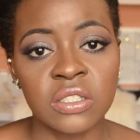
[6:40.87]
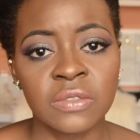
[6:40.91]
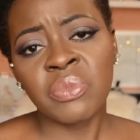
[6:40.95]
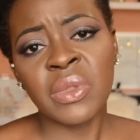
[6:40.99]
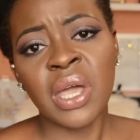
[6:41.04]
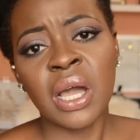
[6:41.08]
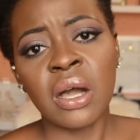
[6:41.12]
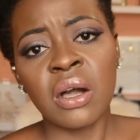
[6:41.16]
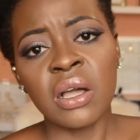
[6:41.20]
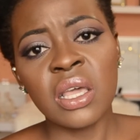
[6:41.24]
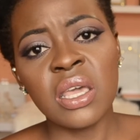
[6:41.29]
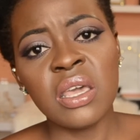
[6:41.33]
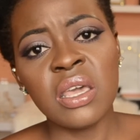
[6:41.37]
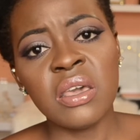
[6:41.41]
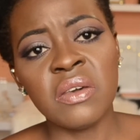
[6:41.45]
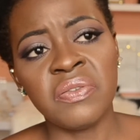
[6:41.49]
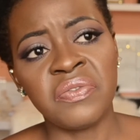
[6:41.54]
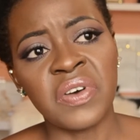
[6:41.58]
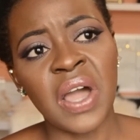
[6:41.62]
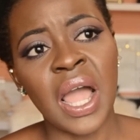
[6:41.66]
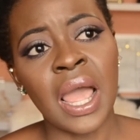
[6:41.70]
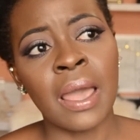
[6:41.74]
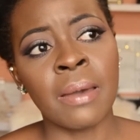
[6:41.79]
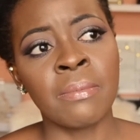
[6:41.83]
Now, if
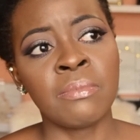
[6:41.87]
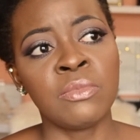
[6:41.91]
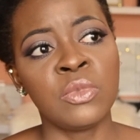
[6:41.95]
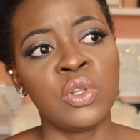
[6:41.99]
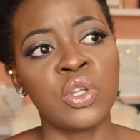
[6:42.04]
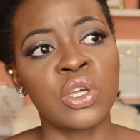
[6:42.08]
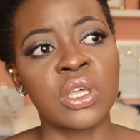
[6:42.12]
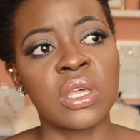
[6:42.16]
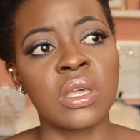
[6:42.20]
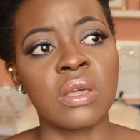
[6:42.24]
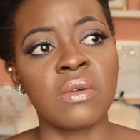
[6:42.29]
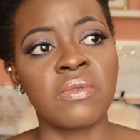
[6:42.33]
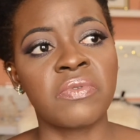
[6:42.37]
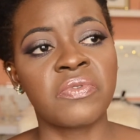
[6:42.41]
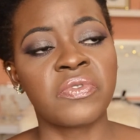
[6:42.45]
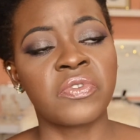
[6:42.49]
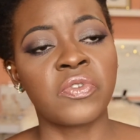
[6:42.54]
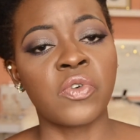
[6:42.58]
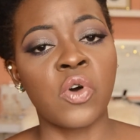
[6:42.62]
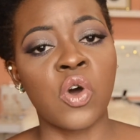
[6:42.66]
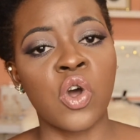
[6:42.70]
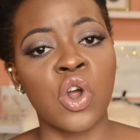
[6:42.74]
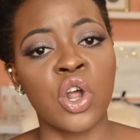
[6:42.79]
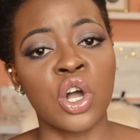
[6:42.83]
I'm looking
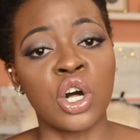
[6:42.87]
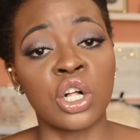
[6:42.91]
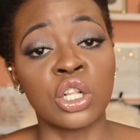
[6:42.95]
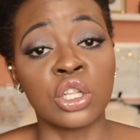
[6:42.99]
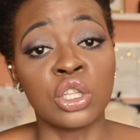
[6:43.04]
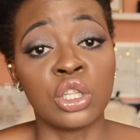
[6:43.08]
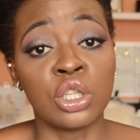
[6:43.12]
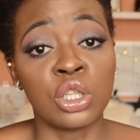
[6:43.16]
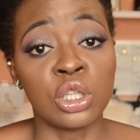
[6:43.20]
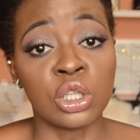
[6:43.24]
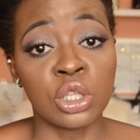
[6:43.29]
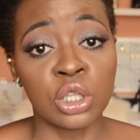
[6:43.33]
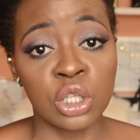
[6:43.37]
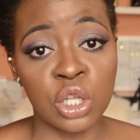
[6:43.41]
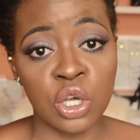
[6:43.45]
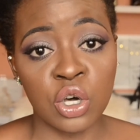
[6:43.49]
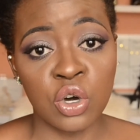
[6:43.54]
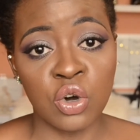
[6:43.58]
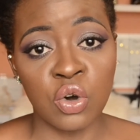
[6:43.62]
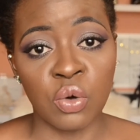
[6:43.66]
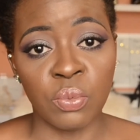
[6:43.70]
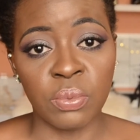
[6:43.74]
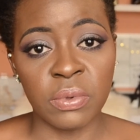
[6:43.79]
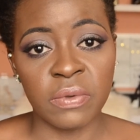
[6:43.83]
for a
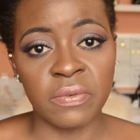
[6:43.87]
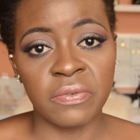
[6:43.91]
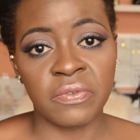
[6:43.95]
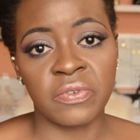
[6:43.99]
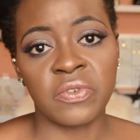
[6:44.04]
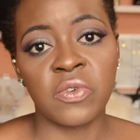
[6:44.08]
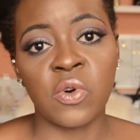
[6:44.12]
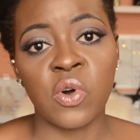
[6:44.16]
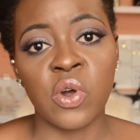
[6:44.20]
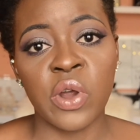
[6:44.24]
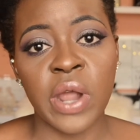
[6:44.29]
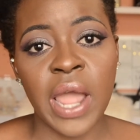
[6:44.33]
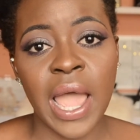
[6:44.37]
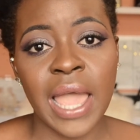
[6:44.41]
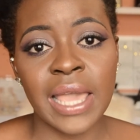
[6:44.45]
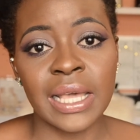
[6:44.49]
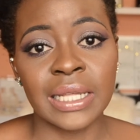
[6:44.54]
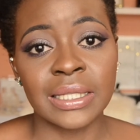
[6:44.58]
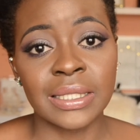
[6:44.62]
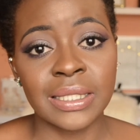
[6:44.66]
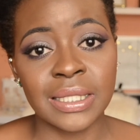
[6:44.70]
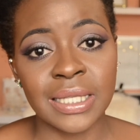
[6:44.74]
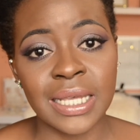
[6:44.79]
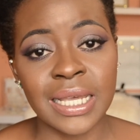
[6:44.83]
glow before I
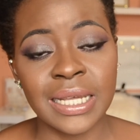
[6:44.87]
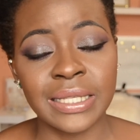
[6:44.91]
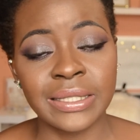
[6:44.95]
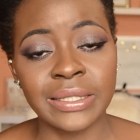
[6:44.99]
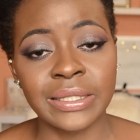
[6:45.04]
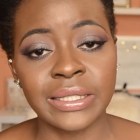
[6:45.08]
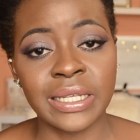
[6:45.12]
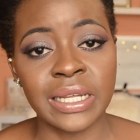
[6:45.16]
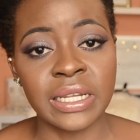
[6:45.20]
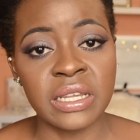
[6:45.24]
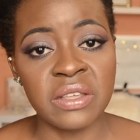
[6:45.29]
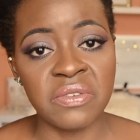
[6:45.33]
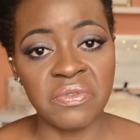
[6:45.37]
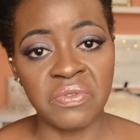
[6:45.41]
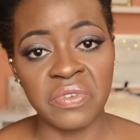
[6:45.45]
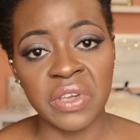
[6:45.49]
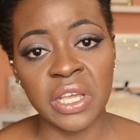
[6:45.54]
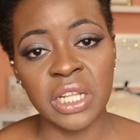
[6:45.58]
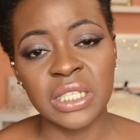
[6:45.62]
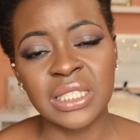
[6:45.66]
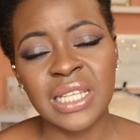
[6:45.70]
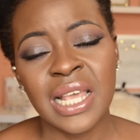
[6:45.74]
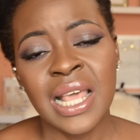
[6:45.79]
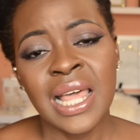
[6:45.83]
attend an
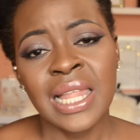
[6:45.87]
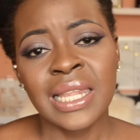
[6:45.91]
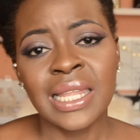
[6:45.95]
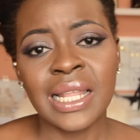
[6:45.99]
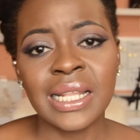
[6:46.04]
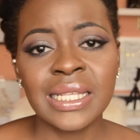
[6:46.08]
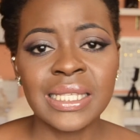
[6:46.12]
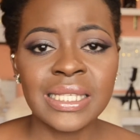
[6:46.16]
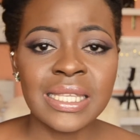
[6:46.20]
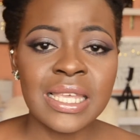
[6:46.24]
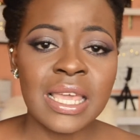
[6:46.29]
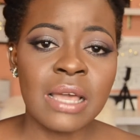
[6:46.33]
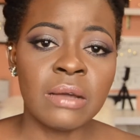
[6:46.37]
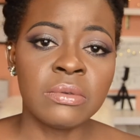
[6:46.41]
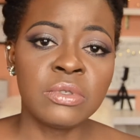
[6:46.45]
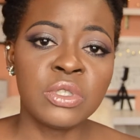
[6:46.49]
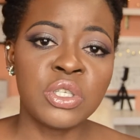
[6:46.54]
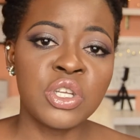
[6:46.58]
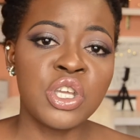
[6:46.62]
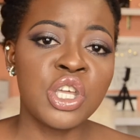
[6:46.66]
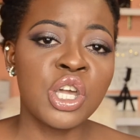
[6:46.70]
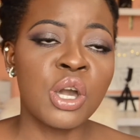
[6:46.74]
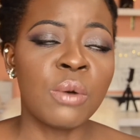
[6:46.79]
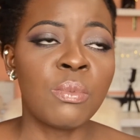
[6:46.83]
event, let's say I'm
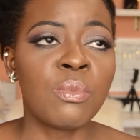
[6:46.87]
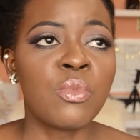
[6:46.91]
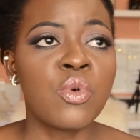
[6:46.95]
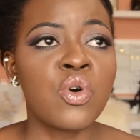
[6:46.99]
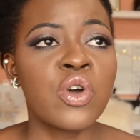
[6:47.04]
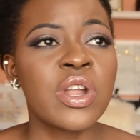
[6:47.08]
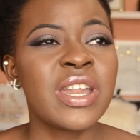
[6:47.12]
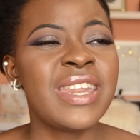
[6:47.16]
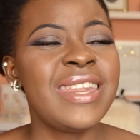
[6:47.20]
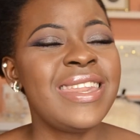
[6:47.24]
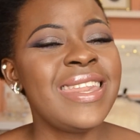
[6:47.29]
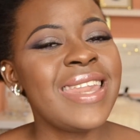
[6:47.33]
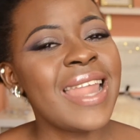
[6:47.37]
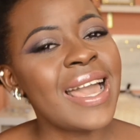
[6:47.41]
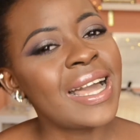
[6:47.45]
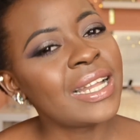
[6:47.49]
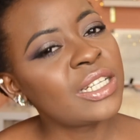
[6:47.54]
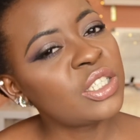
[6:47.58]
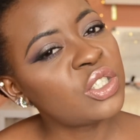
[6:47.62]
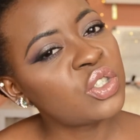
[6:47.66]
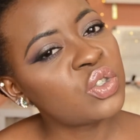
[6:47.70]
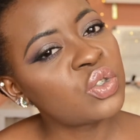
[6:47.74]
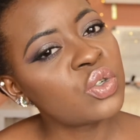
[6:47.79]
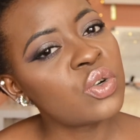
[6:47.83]
doing a more
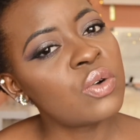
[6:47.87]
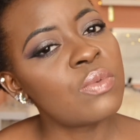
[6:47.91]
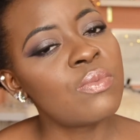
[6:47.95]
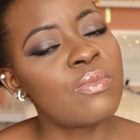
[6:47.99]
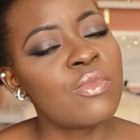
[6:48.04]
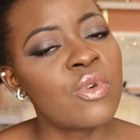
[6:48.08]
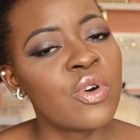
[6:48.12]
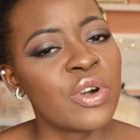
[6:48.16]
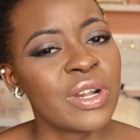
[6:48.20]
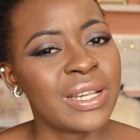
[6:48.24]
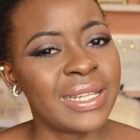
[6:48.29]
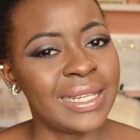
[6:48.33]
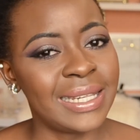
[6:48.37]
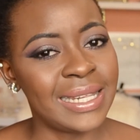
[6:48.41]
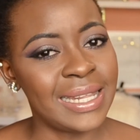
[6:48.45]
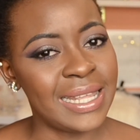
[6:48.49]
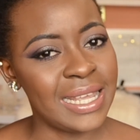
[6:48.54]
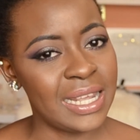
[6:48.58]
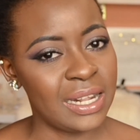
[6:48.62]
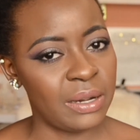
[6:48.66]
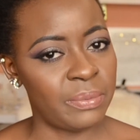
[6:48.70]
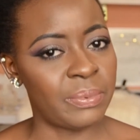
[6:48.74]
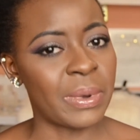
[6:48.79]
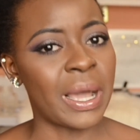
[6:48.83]
natural, more
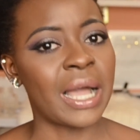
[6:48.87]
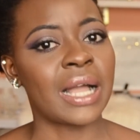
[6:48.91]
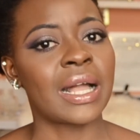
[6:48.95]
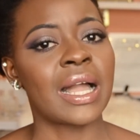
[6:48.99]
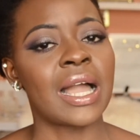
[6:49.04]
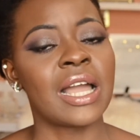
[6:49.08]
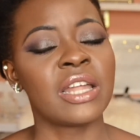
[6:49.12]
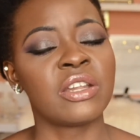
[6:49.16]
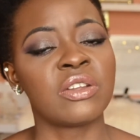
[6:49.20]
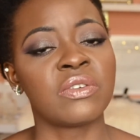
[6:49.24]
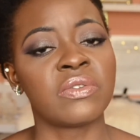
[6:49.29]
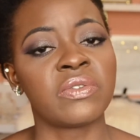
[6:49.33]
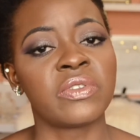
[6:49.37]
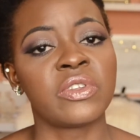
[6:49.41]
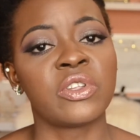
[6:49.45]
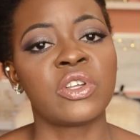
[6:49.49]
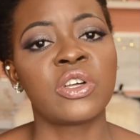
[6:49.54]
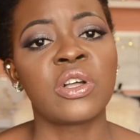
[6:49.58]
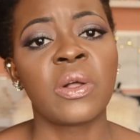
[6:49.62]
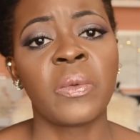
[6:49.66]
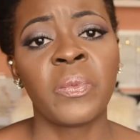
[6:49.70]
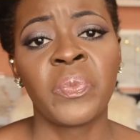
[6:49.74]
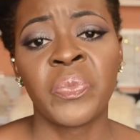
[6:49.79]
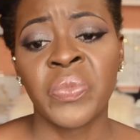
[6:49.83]
laid back kind of look,